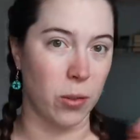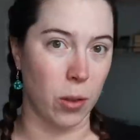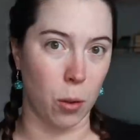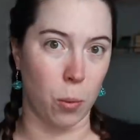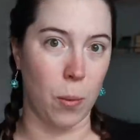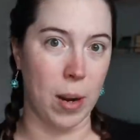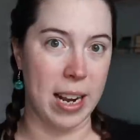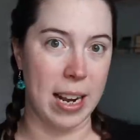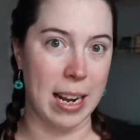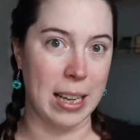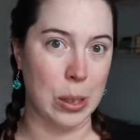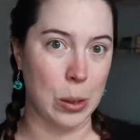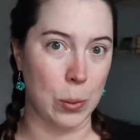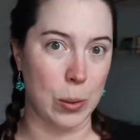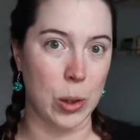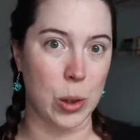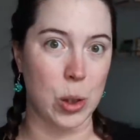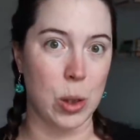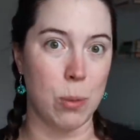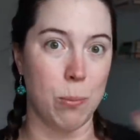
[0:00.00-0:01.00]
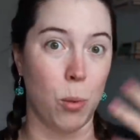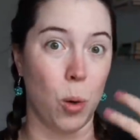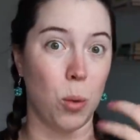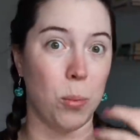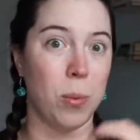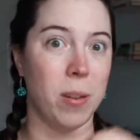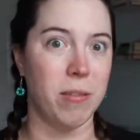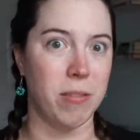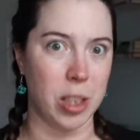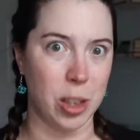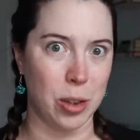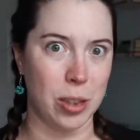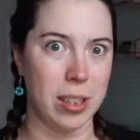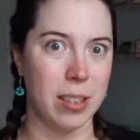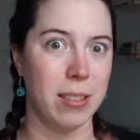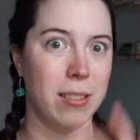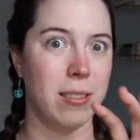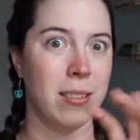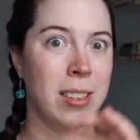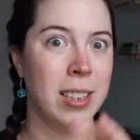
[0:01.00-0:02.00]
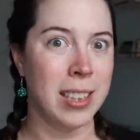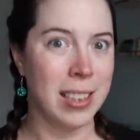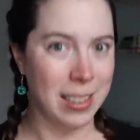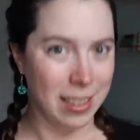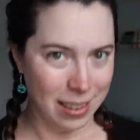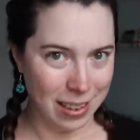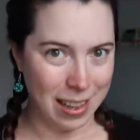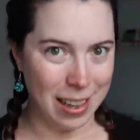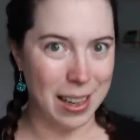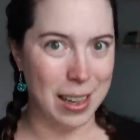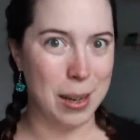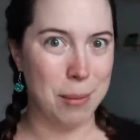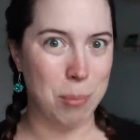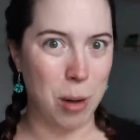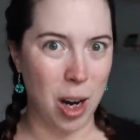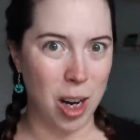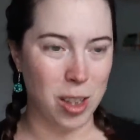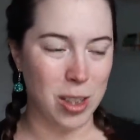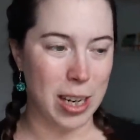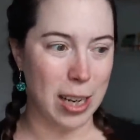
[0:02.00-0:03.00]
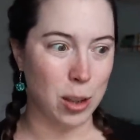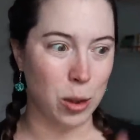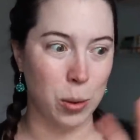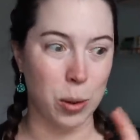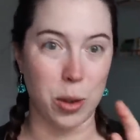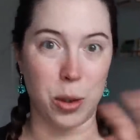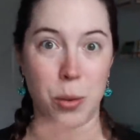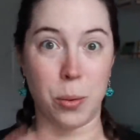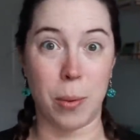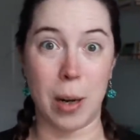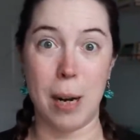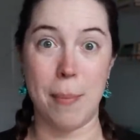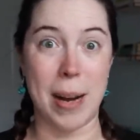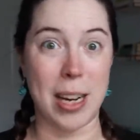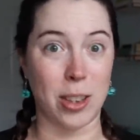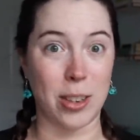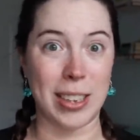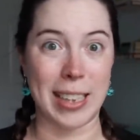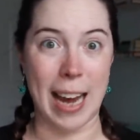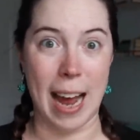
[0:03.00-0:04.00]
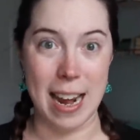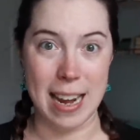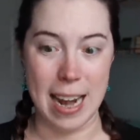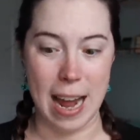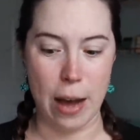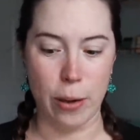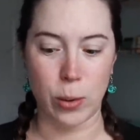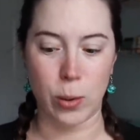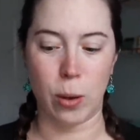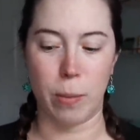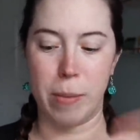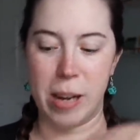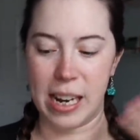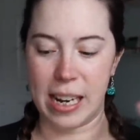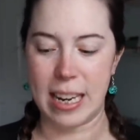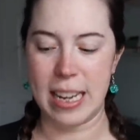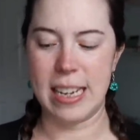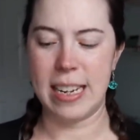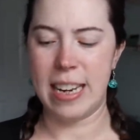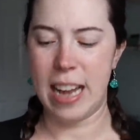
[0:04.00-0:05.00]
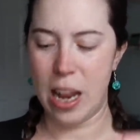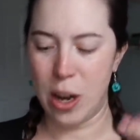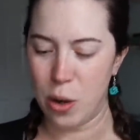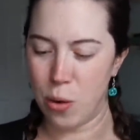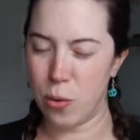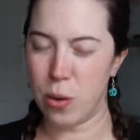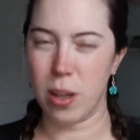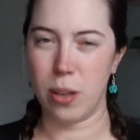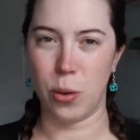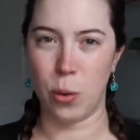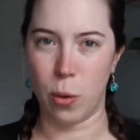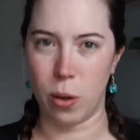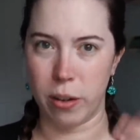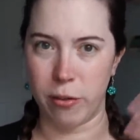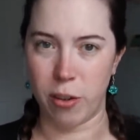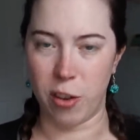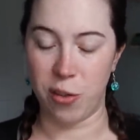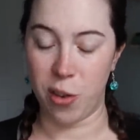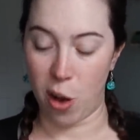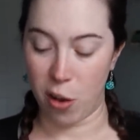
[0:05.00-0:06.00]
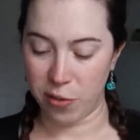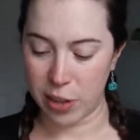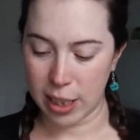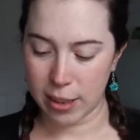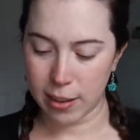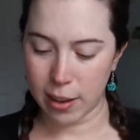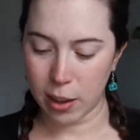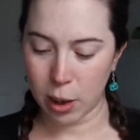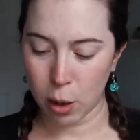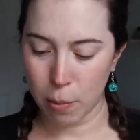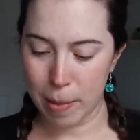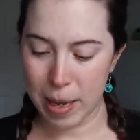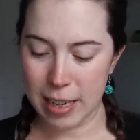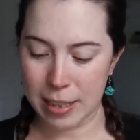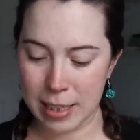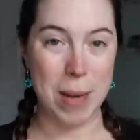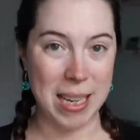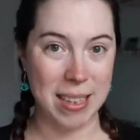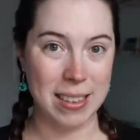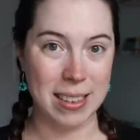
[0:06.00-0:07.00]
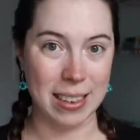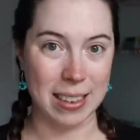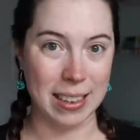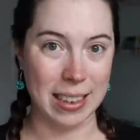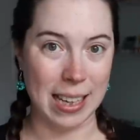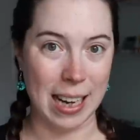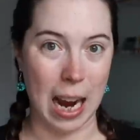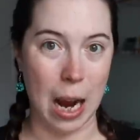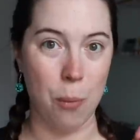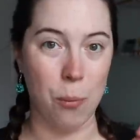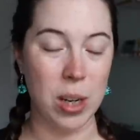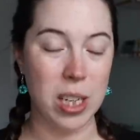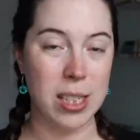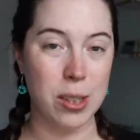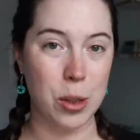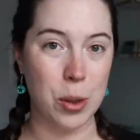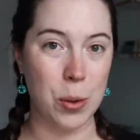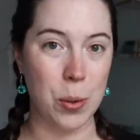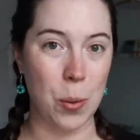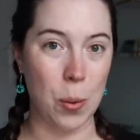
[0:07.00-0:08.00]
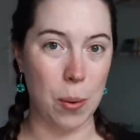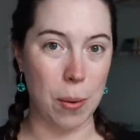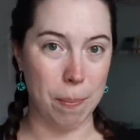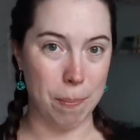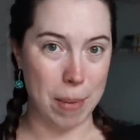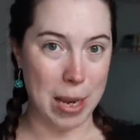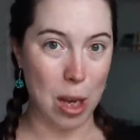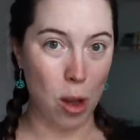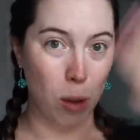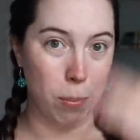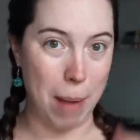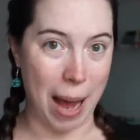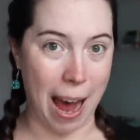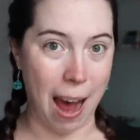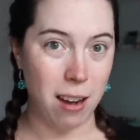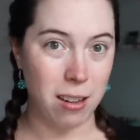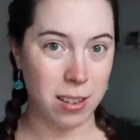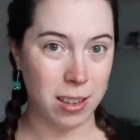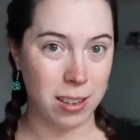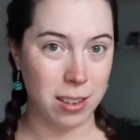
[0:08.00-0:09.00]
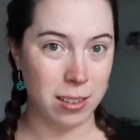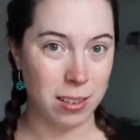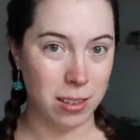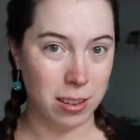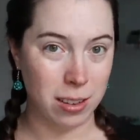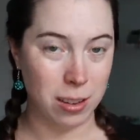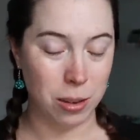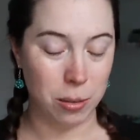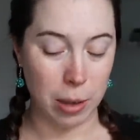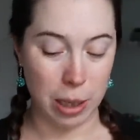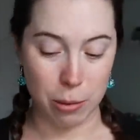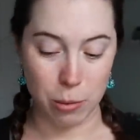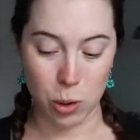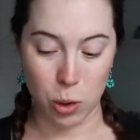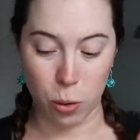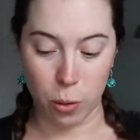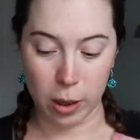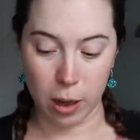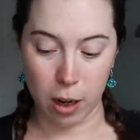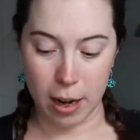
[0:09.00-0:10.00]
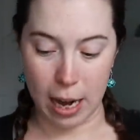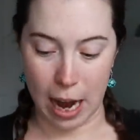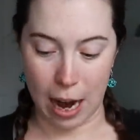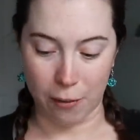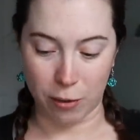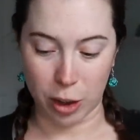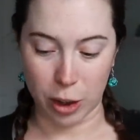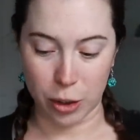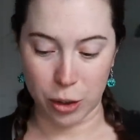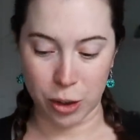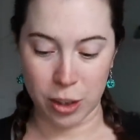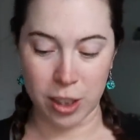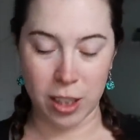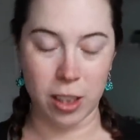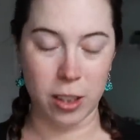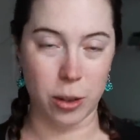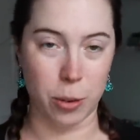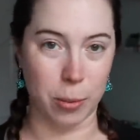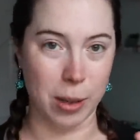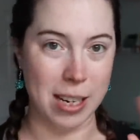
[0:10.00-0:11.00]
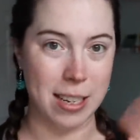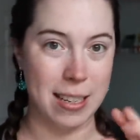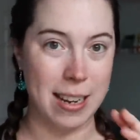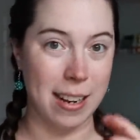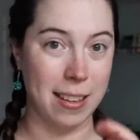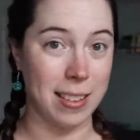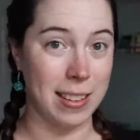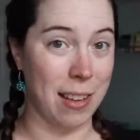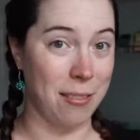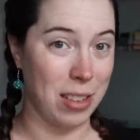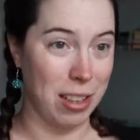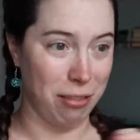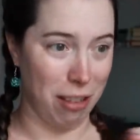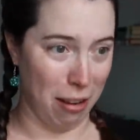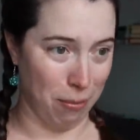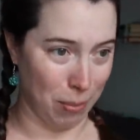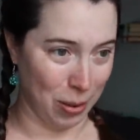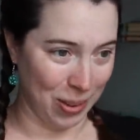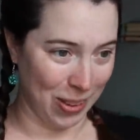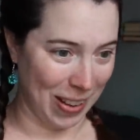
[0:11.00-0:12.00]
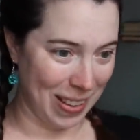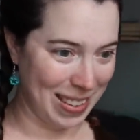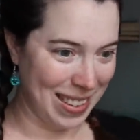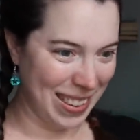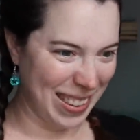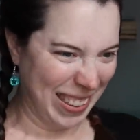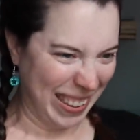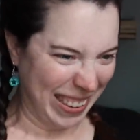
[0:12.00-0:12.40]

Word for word: for when I switch to more revision uh, projects, which is where I'm actually at now. So I'm gonna continue to sort of evolve this a little bit. Basically, I want to peel back what I was doing on average. So we're gonna take 75%